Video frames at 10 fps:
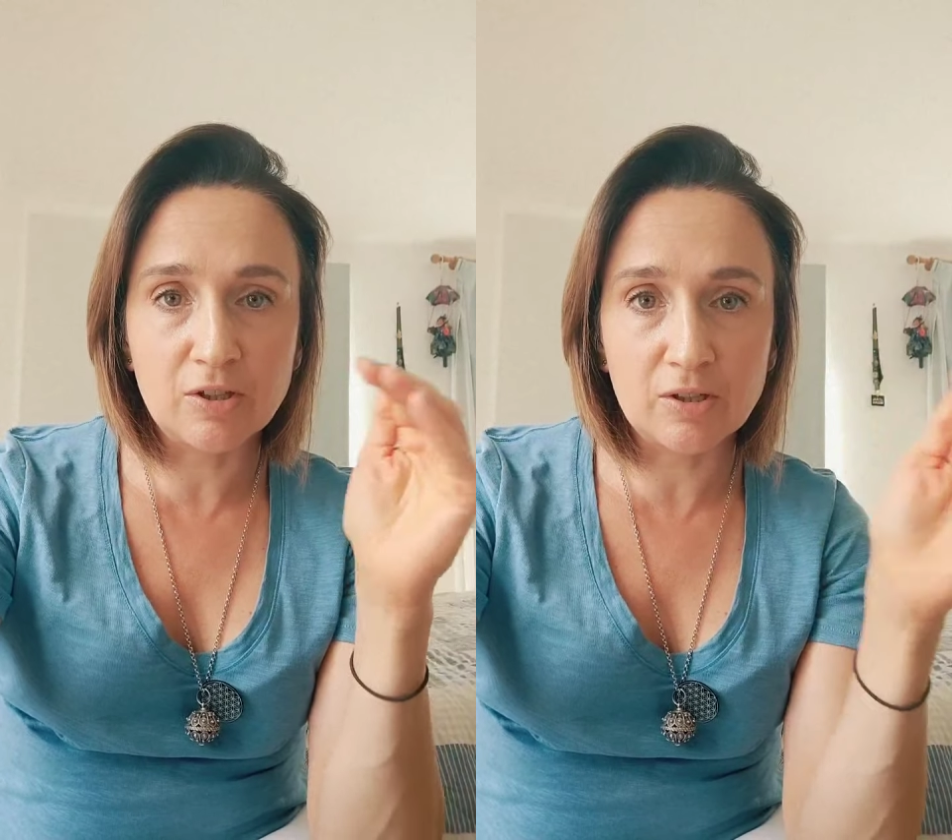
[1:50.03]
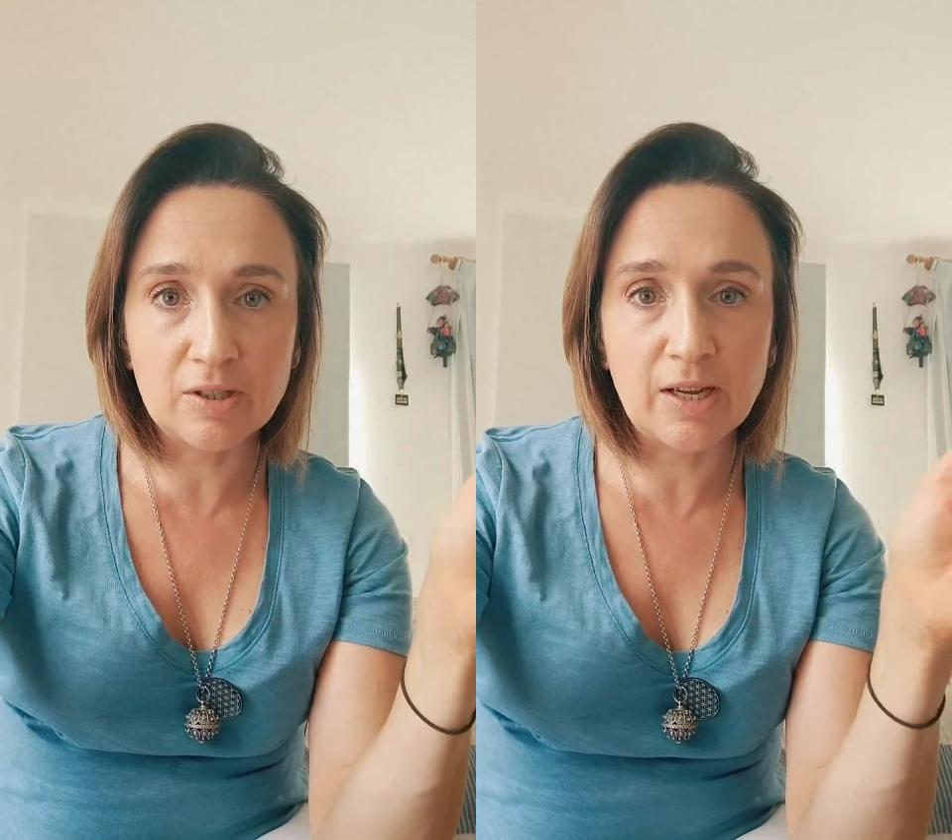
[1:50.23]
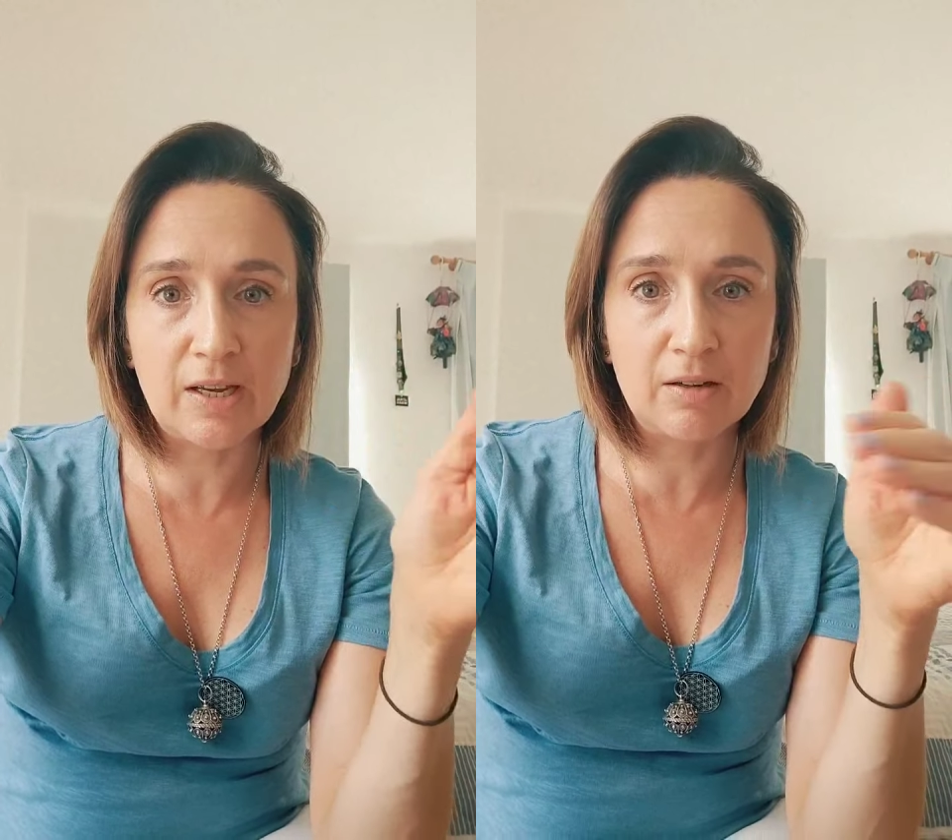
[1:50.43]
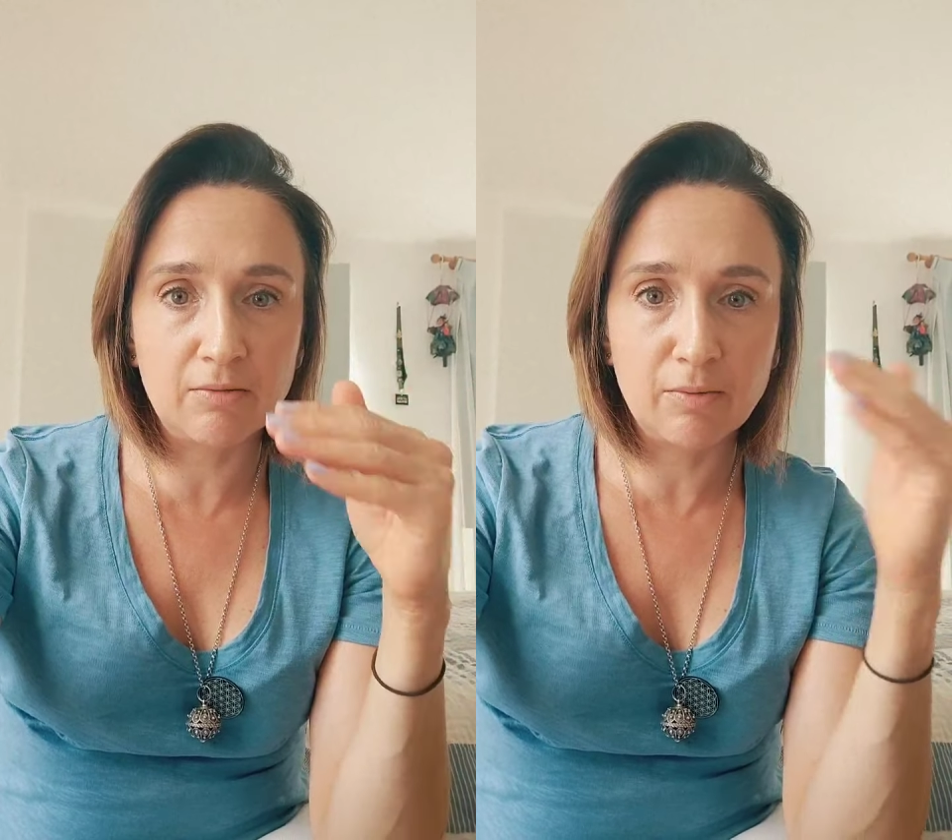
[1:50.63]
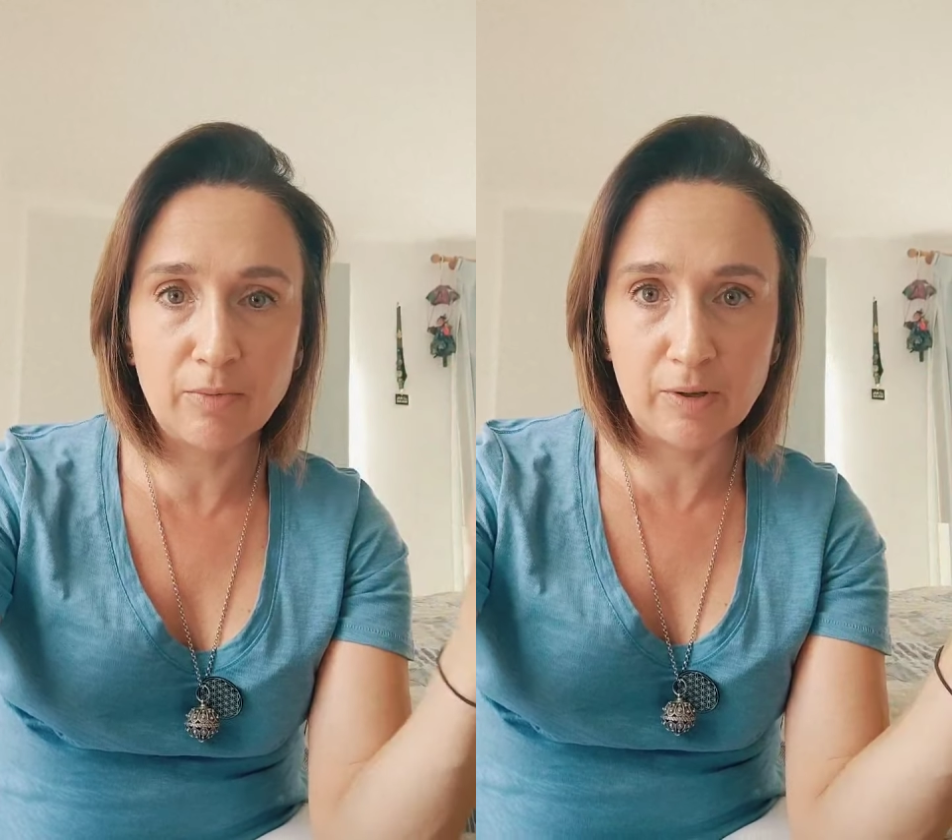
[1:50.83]
So stay
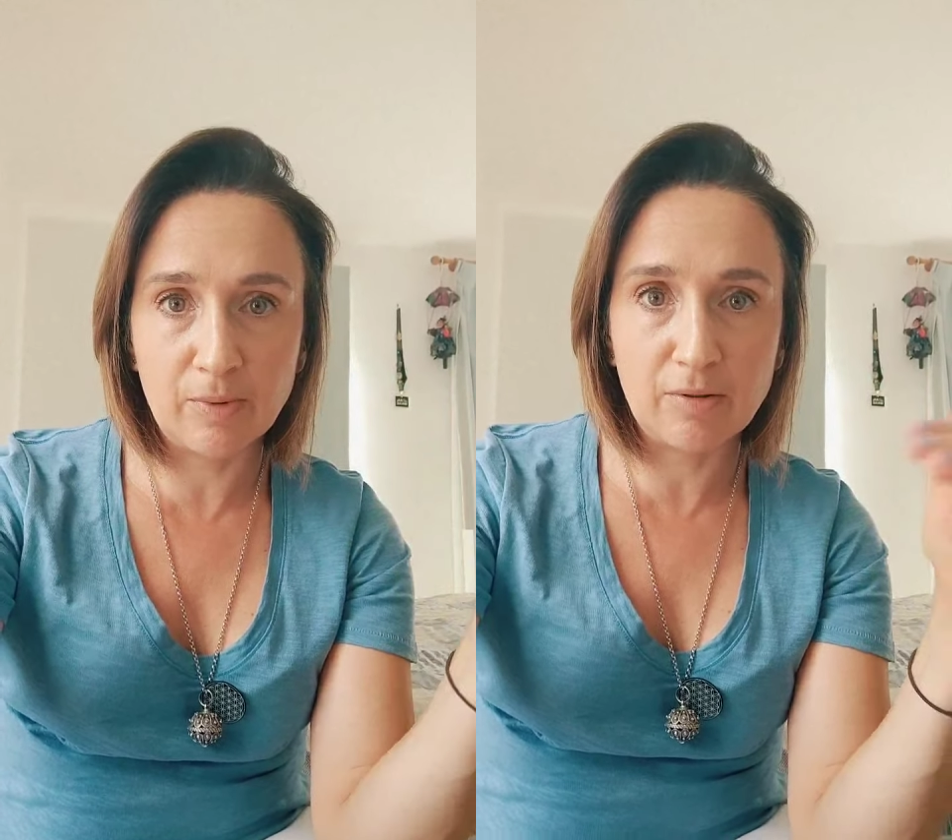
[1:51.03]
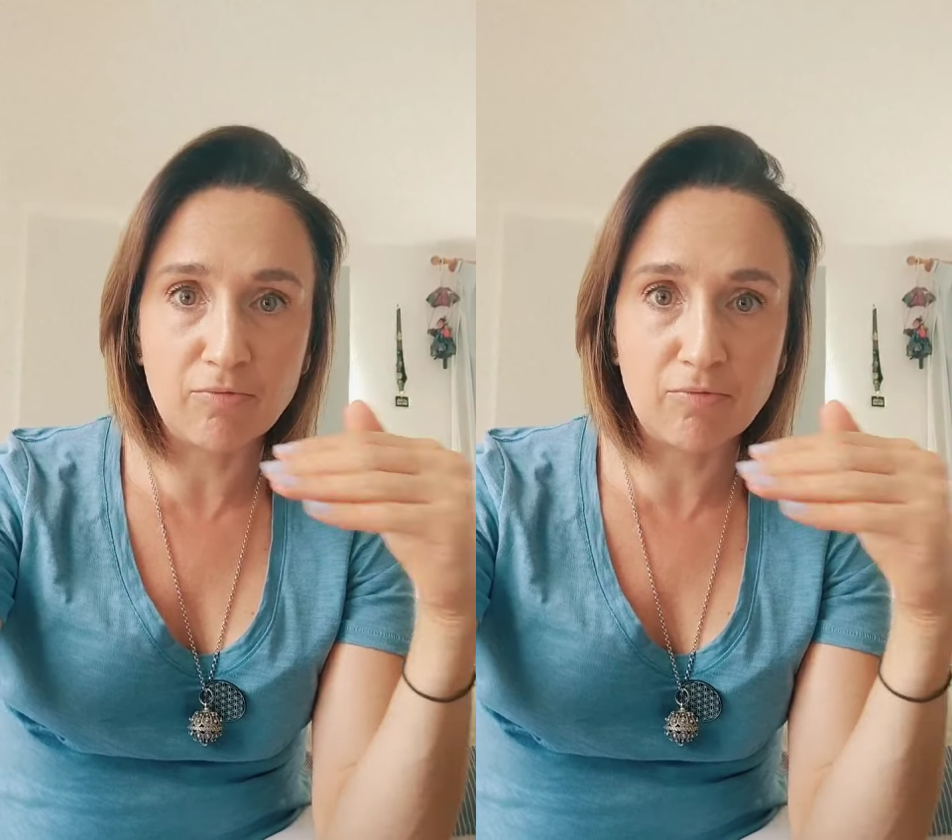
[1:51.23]
with me,